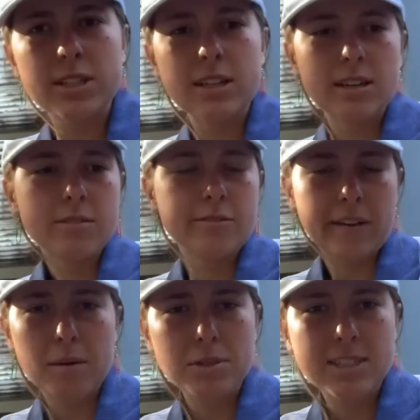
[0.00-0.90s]
and
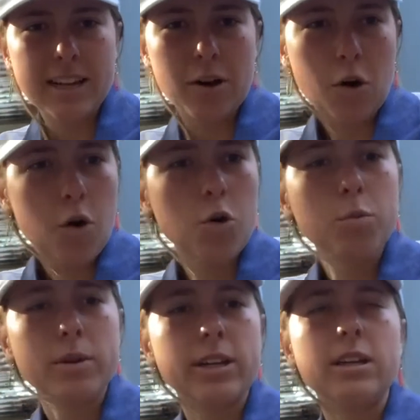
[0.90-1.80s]
families at home,
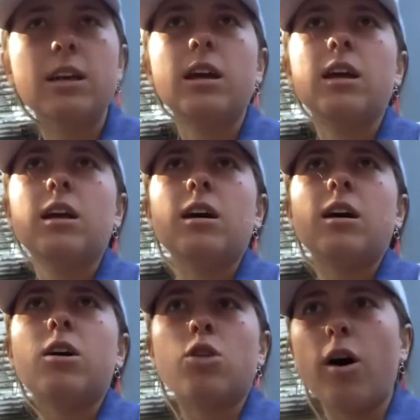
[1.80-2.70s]
and
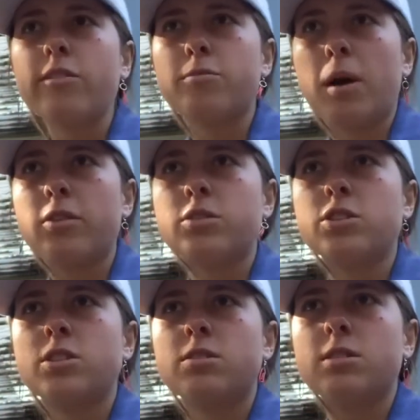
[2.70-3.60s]
a lot of
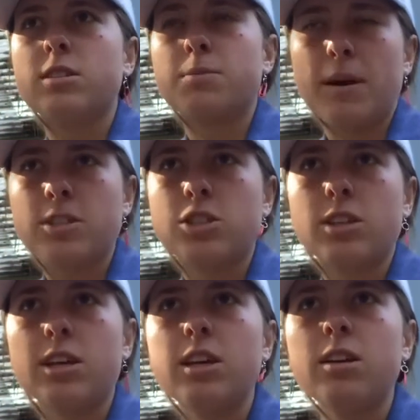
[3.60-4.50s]
mothers
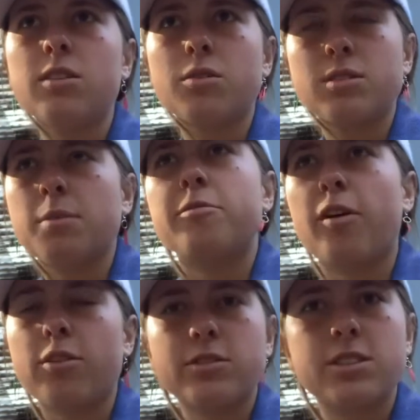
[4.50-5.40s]
especially, though some
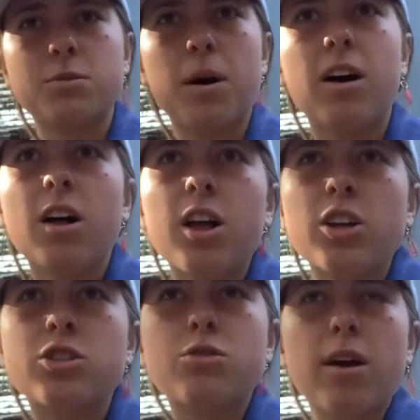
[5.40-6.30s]
fathers as well,
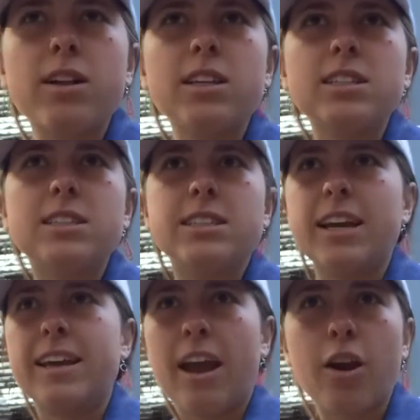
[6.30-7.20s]
struggling to
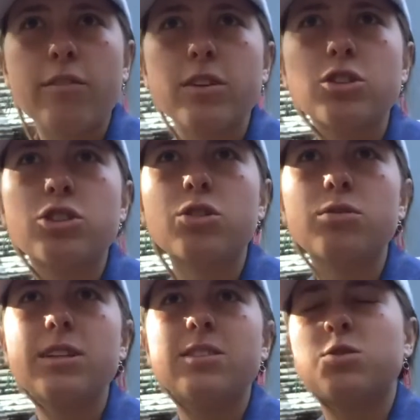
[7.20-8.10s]
take care of their
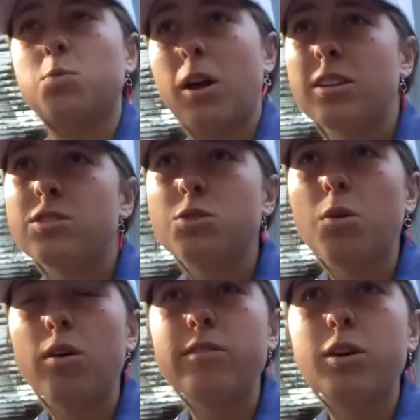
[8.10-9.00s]
children as well as do
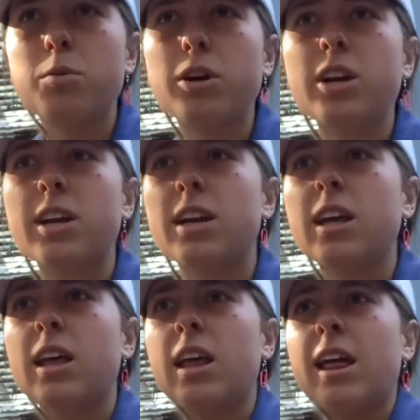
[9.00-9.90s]
all of their work,
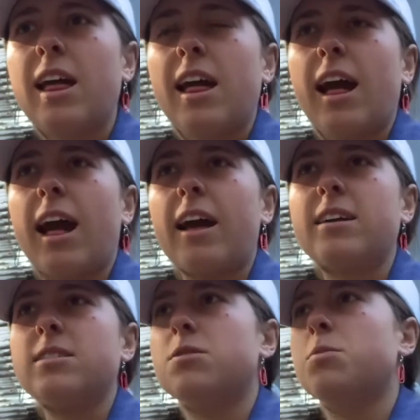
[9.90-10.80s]

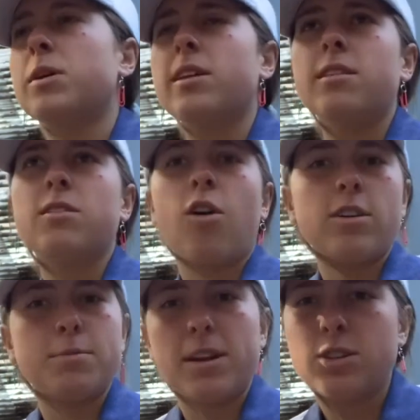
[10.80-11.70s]
and with
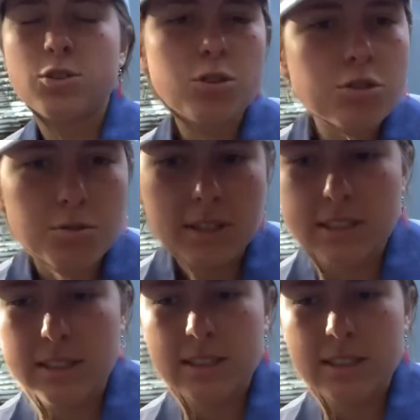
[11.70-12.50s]
cosmetic surgeries